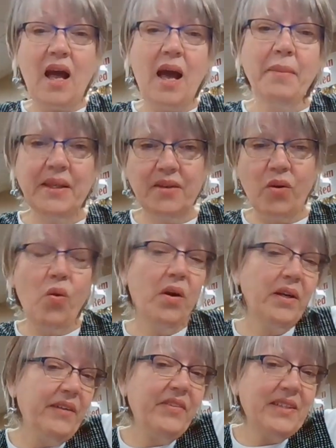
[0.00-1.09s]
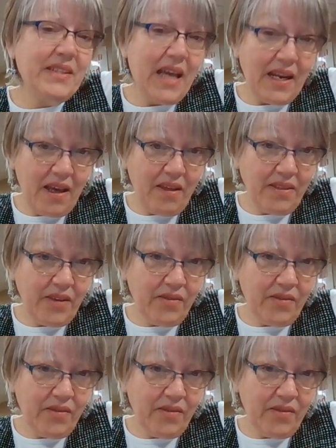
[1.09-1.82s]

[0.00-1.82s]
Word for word: I'm going to, or if it's not healthy